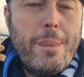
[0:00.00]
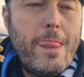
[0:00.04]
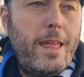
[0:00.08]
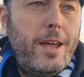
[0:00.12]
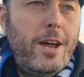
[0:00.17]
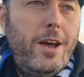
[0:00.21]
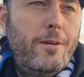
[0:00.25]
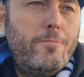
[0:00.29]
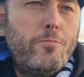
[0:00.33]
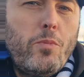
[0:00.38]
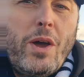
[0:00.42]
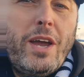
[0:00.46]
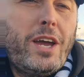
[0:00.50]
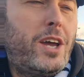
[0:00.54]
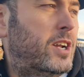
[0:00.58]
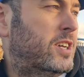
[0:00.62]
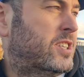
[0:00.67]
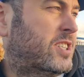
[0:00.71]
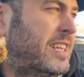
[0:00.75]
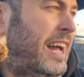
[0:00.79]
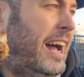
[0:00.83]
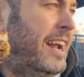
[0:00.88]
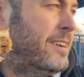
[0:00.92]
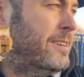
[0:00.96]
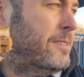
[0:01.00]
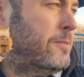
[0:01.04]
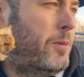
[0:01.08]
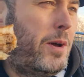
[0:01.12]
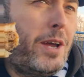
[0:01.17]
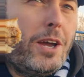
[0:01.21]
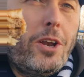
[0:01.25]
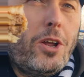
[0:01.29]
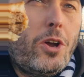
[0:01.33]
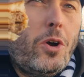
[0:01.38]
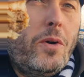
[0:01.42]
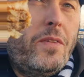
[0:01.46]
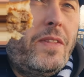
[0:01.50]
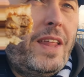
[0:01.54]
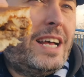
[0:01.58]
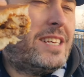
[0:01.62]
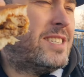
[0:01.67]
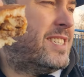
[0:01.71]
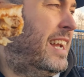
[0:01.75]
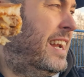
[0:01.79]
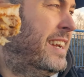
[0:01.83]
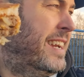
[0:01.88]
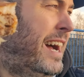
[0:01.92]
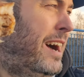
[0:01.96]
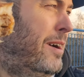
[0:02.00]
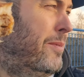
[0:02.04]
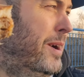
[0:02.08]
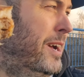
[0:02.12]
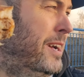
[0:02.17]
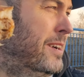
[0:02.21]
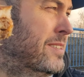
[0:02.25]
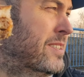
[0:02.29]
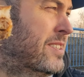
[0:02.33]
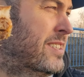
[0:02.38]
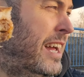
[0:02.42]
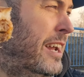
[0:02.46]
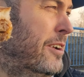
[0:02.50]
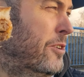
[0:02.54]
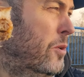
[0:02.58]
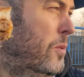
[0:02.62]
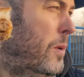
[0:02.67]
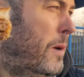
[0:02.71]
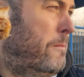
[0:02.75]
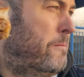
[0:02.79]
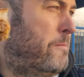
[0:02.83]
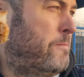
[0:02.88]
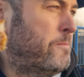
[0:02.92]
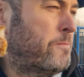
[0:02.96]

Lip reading: We're gonna go on that stand, aren't we? The stand up one.